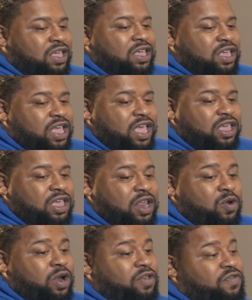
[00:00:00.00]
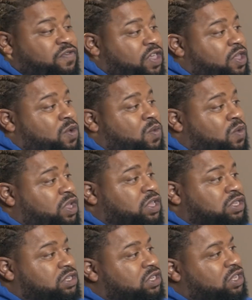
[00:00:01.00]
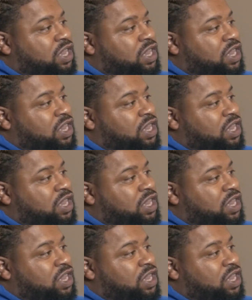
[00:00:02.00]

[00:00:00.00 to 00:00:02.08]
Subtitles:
he had already failed once.